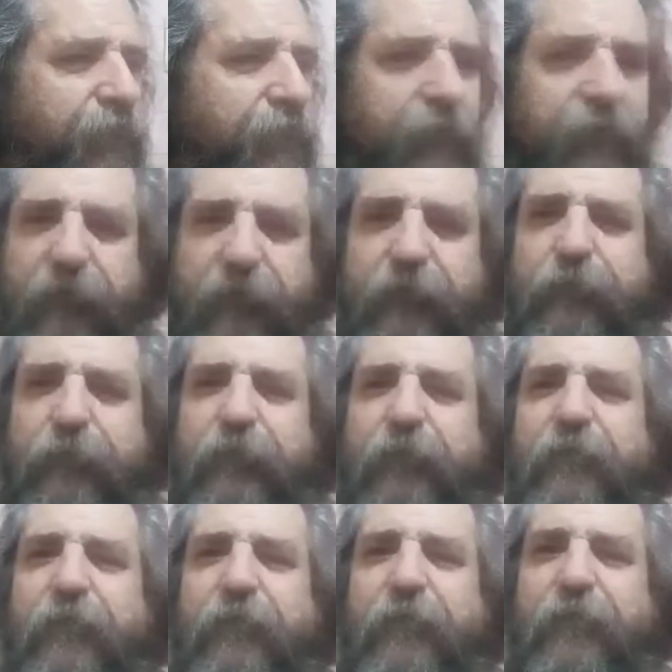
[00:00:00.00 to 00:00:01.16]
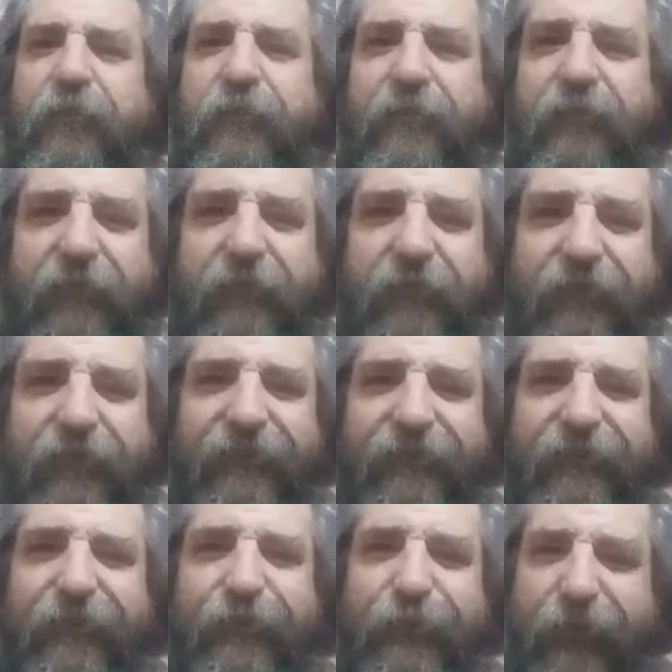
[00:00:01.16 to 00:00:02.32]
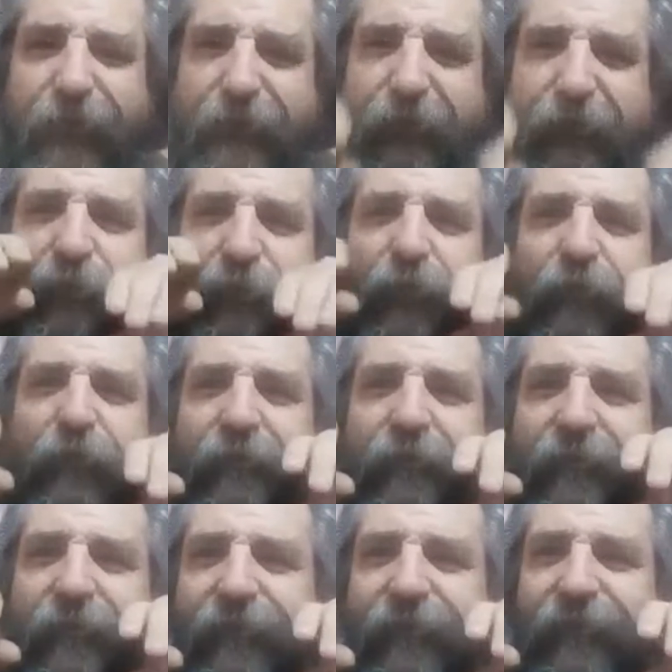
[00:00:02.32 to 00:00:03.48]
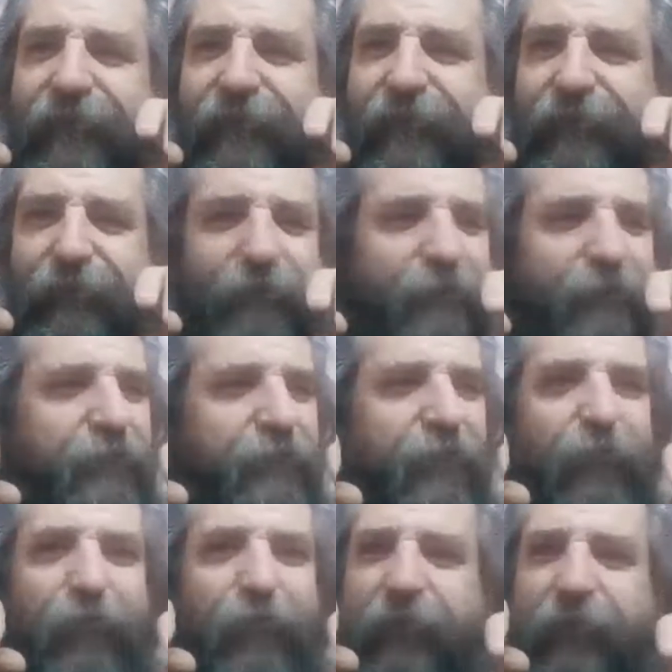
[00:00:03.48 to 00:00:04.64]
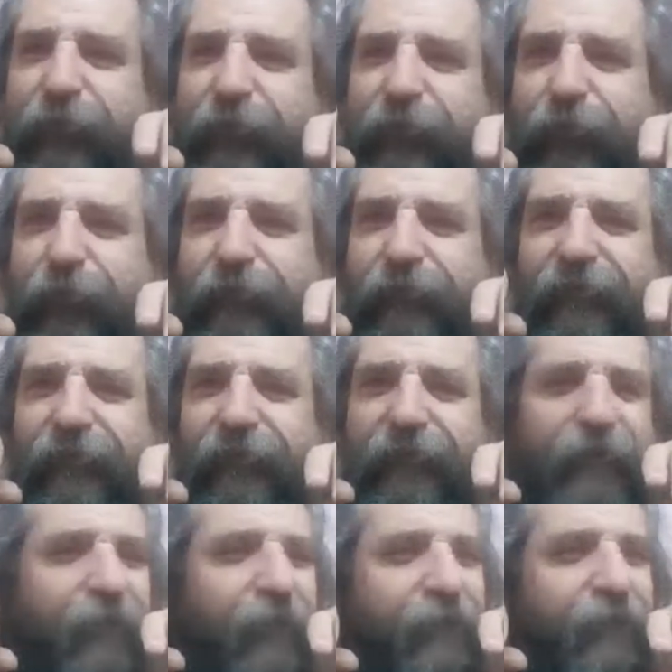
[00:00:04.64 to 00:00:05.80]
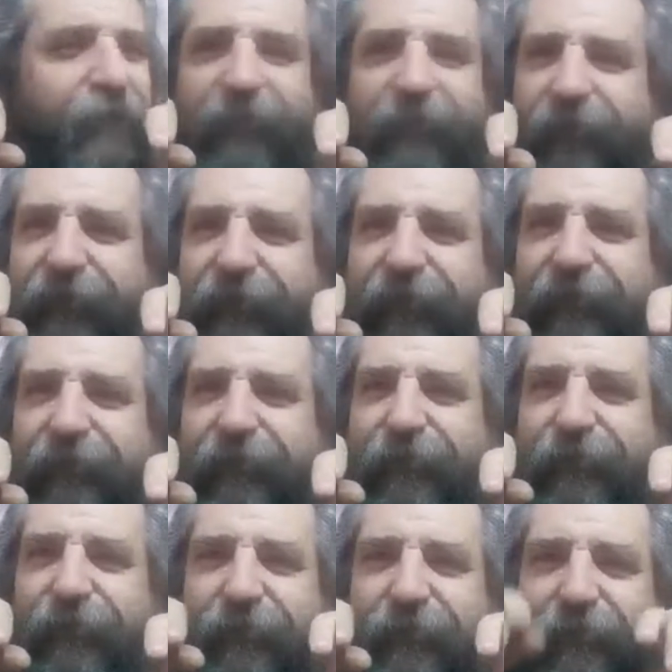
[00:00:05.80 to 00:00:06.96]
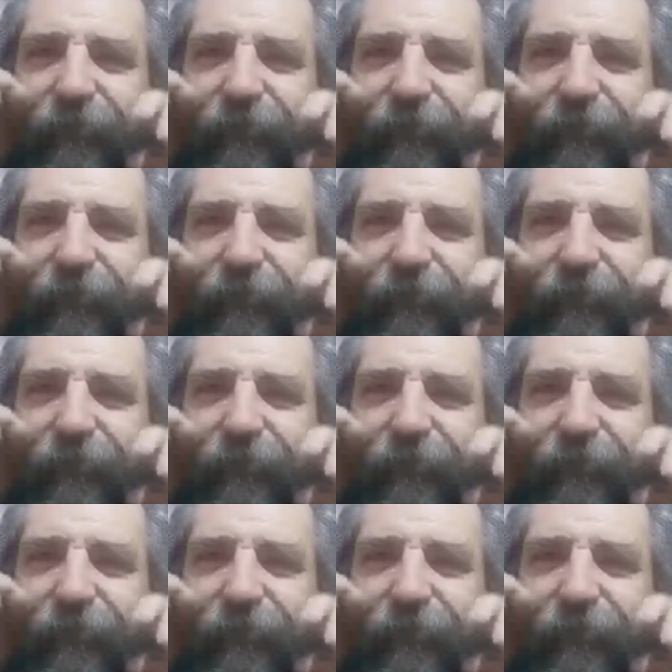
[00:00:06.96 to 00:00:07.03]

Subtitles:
Killjoy. They look like Killjoy. Shitload of Killjoys like that, you know. Just